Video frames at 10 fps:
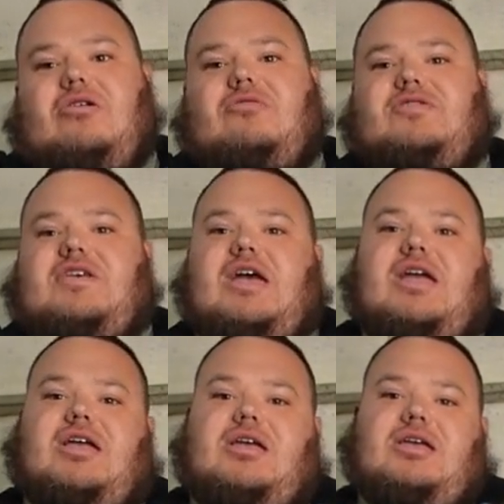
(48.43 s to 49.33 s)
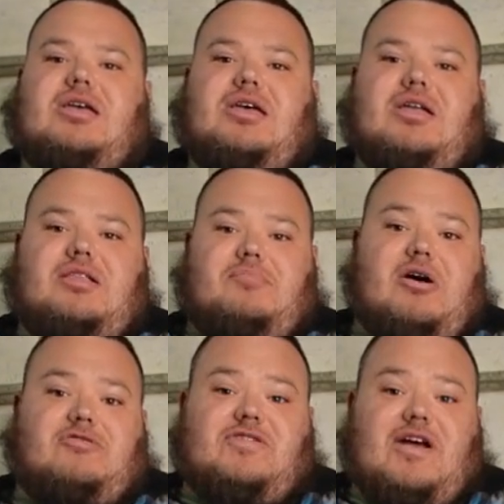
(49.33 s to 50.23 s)
say, the
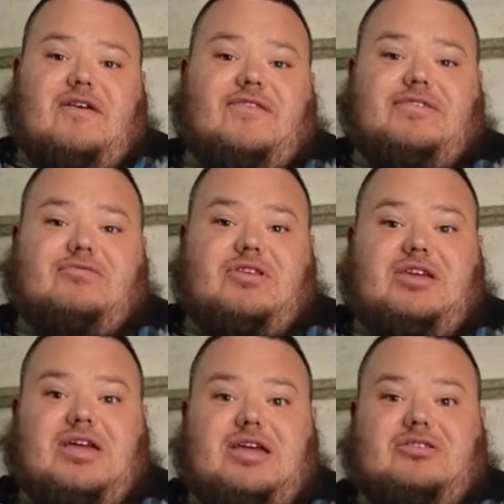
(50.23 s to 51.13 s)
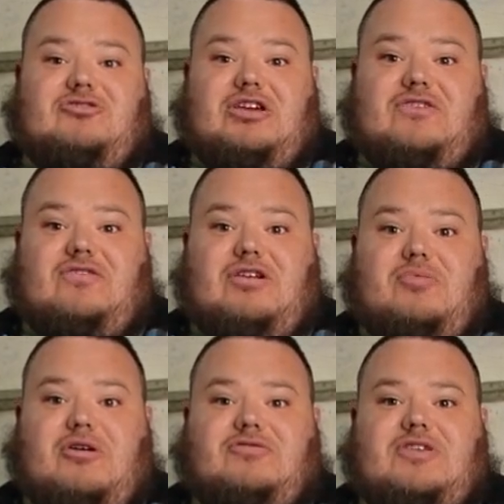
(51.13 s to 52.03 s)
post office. When you get chicks from the
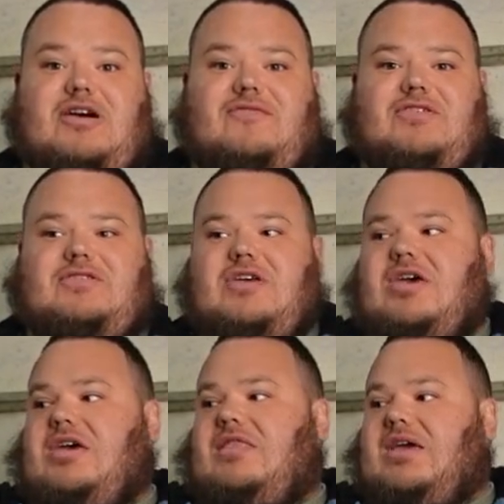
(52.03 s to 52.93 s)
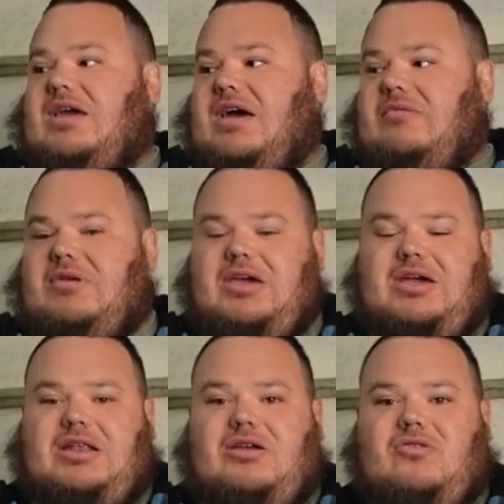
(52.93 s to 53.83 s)
post office, they come
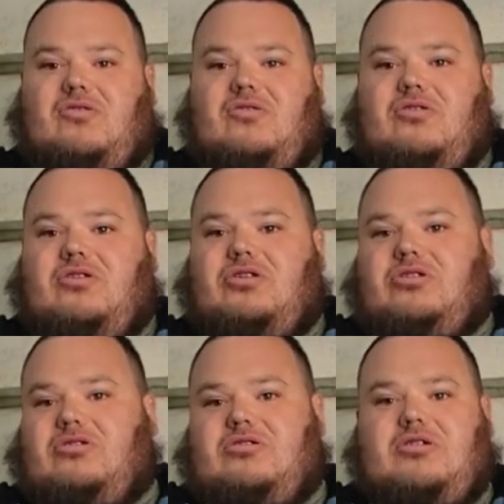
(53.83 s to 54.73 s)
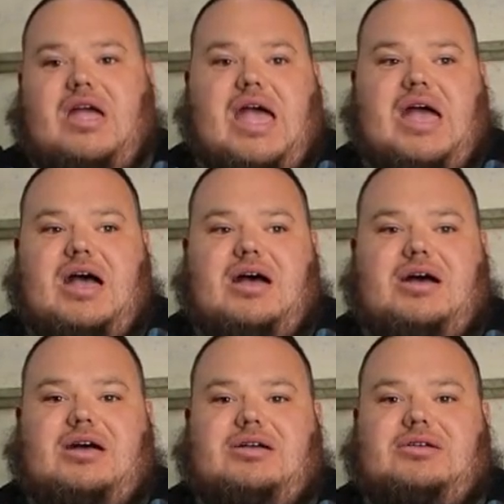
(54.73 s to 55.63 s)
in, or your
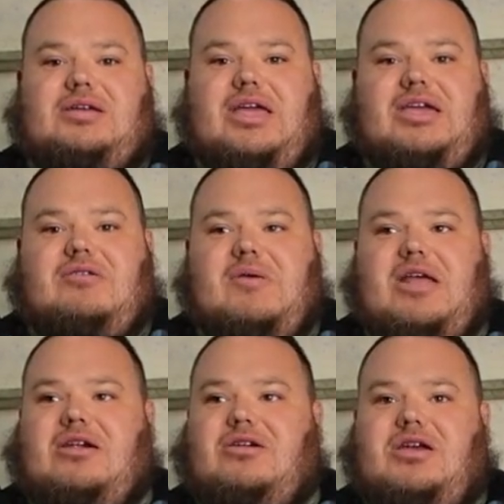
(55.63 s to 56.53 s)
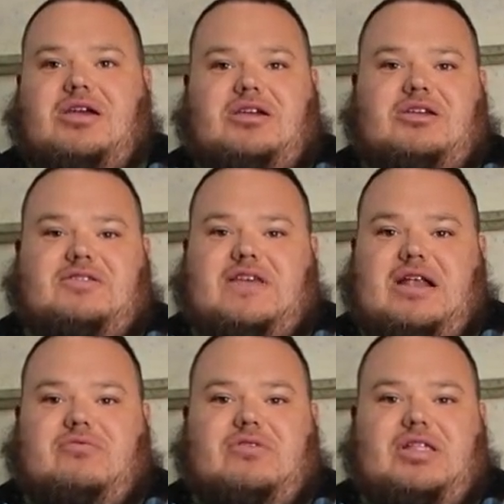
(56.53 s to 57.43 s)
incubator, you just had
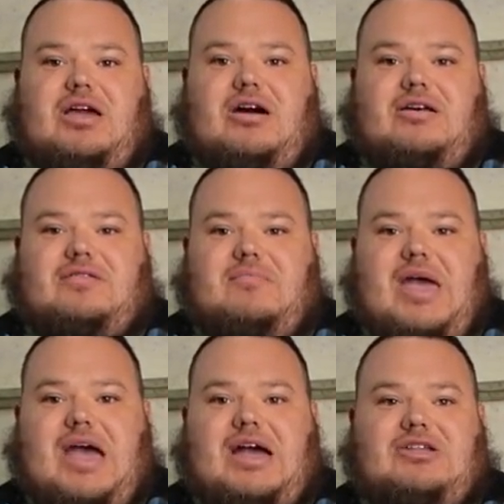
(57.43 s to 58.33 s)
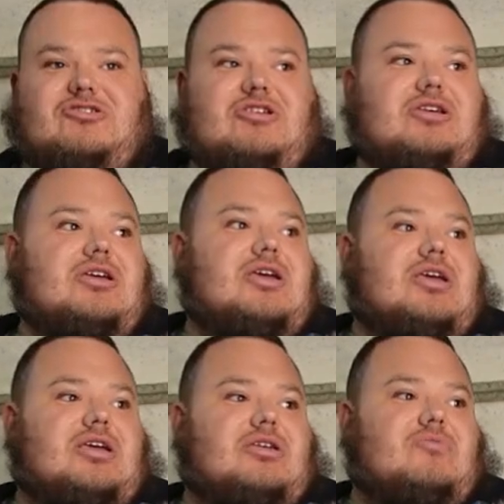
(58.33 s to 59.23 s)
a really awesome hatch.
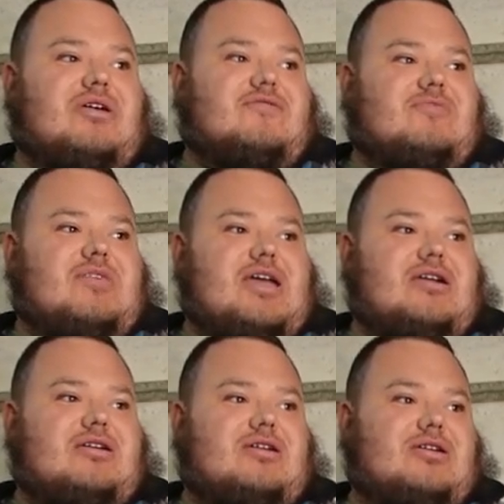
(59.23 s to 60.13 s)
You went from there.